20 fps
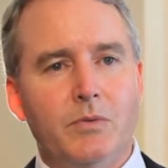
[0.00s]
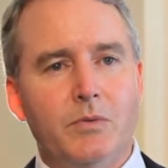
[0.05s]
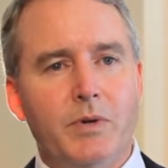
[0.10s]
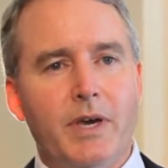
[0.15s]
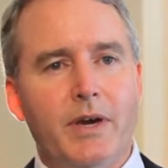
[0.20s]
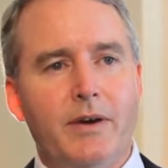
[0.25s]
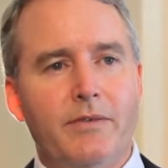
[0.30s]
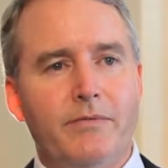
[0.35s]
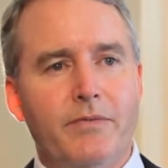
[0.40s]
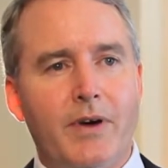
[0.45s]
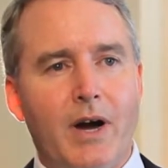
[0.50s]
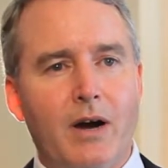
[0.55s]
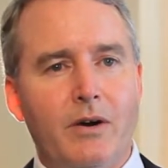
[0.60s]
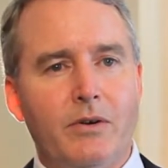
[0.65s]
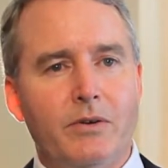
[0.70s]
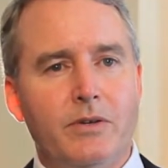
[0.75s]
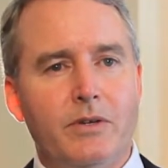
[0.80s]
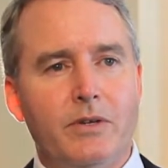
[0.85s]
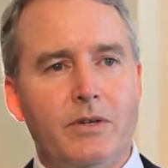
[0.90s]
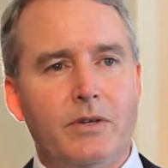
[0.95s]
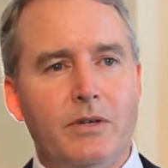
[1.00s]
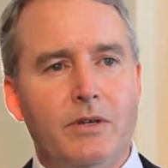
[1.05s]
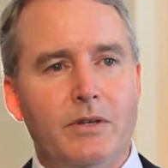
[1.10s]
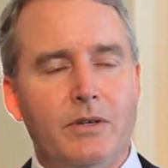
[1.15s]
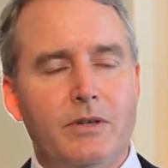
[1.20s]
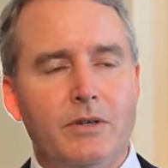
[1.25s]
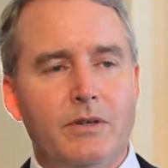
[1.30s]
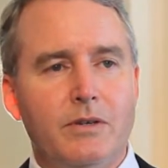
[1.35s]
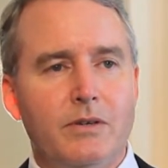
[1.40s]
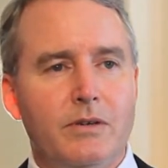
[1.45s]
We have found
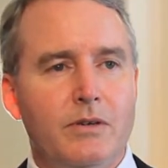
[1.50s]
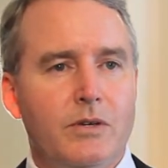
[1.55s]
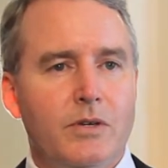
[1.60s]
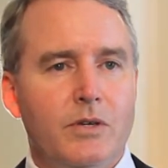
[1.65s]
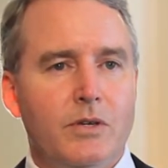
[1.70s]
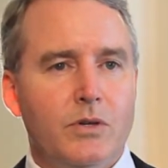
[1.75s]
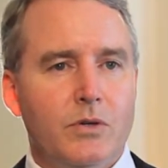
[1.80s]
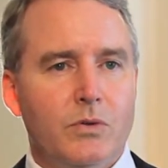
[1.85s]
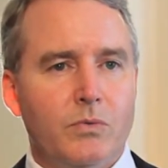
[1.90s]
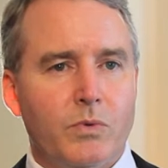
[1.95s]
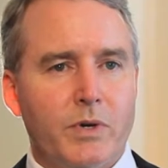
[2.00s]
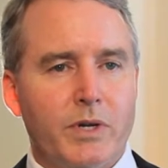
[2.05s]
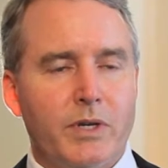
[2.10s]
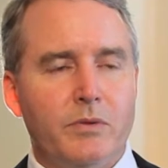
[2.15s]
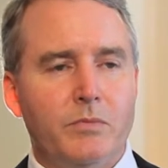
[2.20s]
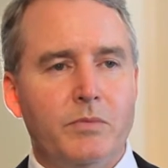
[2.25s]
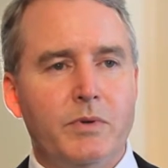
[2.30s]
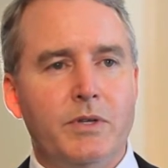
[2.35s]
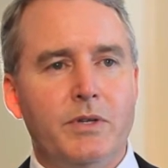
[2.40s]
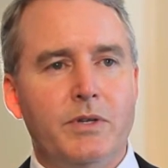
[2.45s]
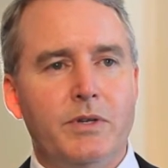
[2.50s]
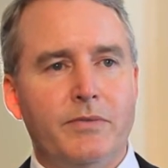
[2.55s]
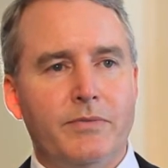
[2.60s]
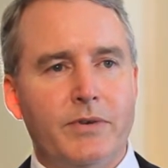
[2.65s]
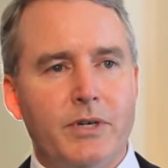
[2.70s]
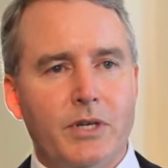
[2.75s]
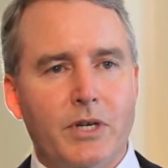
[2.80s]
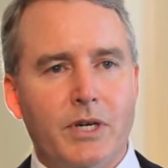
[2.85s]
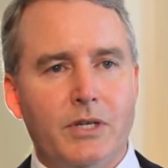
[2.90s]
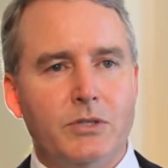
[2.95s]
in working with
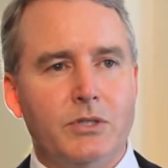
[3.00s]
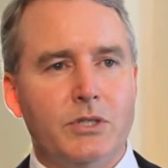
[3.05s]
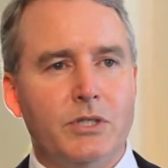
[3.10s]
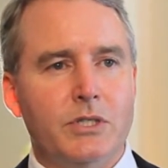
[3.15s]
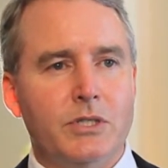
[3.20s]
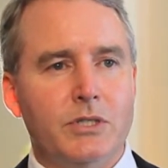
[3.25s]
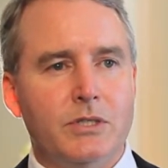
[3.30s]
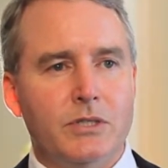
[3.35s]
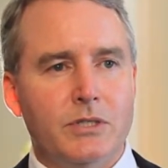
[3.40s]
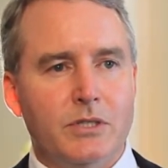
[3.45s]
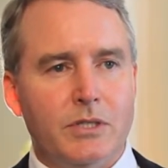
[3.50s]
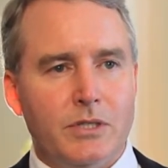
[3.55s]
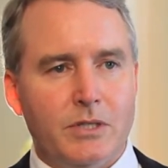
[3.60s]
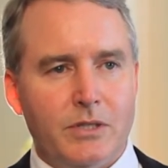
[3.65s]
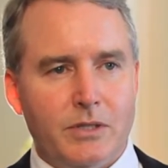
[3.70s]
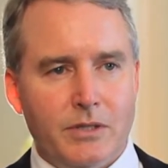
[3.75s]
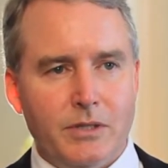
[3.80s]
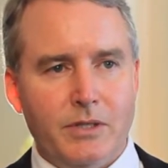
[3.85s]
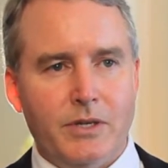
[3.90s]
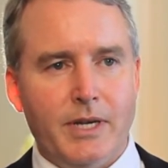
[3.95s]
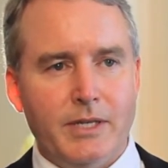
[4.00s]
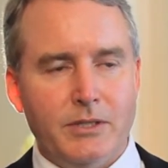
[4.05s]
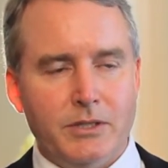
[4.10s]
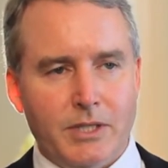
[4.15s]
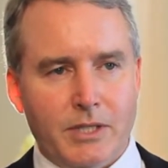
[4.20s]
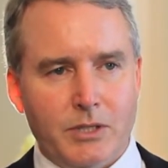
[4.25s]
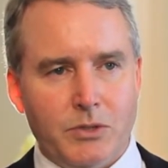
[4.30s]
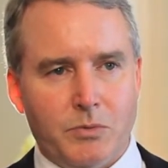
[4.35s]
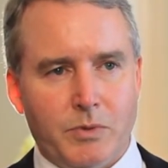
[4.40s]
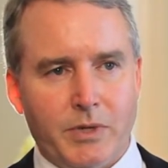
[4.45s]
different countries, the
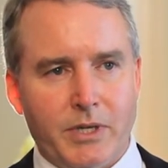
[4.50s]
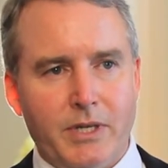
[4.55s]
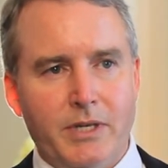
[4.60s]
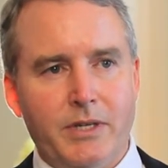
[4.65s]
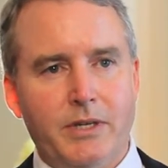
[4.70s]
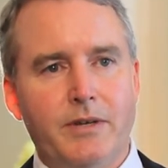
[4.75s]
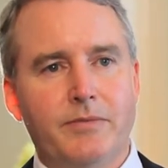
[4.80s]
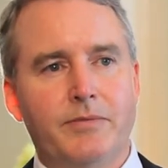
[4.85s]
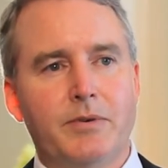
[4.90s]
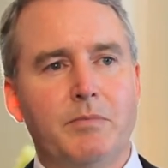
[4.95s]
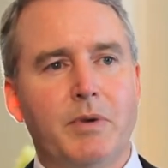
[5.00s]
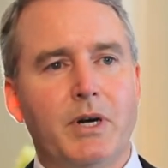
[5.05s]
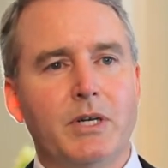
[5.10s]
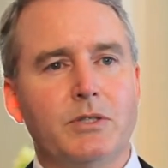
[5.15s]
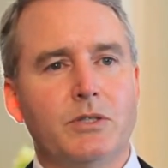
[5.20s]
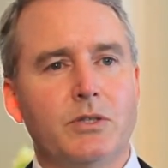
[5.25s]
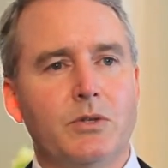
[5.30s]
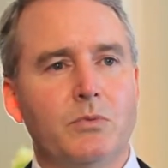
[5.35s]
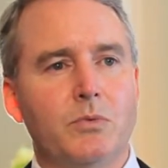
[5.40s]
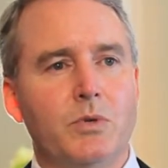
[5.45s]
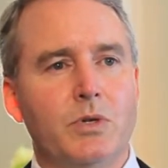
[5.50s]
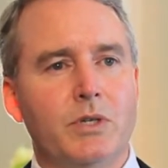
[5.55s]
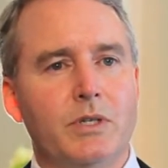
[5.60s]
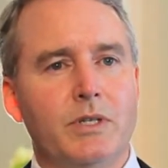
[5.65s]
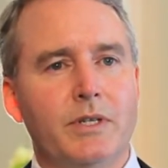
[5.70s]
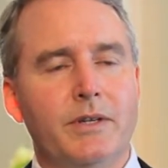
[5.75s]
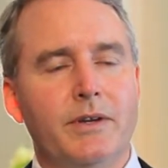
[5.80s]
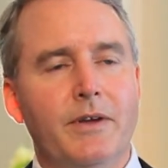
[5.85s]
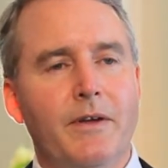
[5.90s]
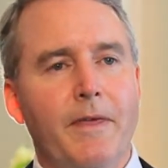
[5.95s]
United States working in different parts of the
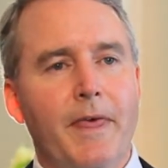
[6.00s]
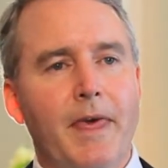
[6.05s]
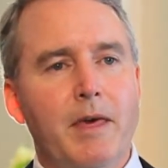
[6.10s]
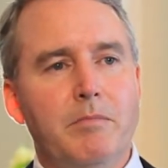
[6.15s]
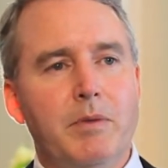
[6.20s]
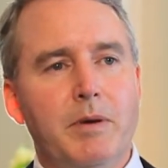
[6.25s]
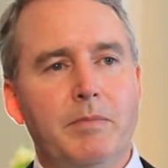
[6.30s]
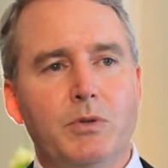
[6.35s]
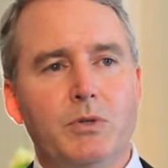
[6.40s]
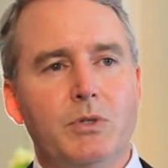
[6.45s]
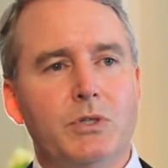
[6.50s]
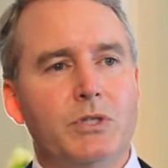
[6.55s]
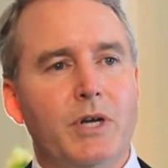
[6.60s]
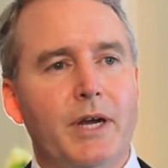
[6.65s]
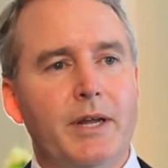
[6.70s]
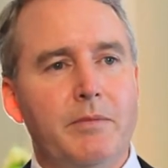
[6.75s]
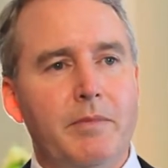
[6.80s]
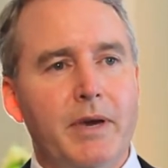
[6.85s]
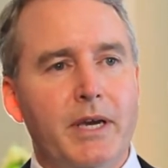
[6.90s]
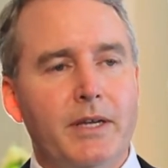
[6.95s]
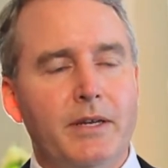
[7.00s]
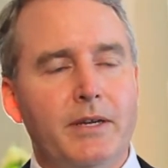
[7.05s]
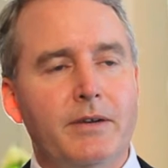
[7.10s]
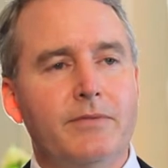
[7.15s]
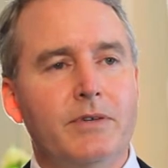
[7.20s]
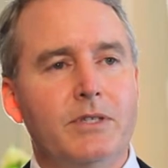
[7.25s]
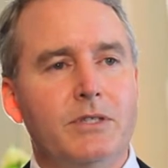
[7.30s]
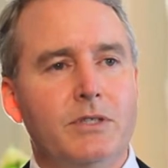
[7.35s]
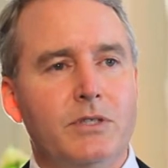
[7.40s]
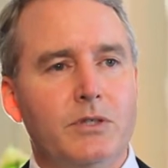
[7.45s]
world, and people who are trying to make a
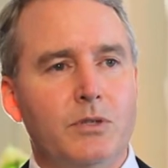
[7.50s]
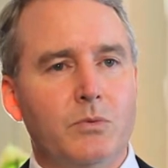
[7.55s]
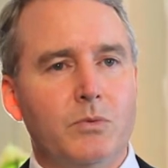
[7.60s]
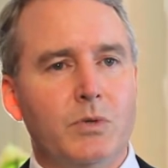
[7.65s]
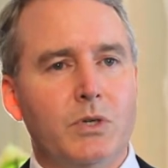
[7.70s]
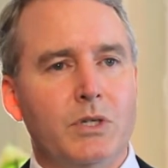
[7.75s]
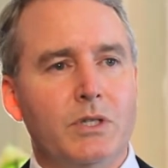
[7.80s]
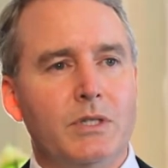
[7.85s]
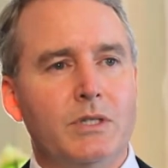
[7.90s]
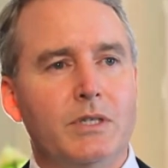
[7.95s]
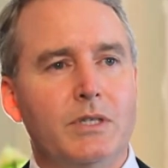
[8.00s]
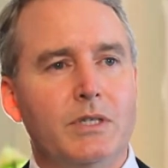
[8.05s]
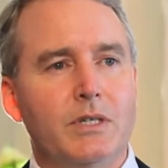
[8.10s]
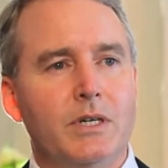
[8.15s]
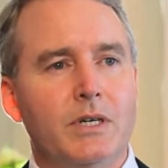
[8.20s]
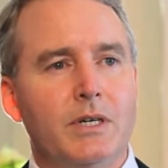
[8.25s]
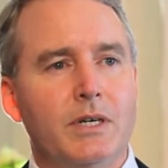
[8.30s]
difference in the world,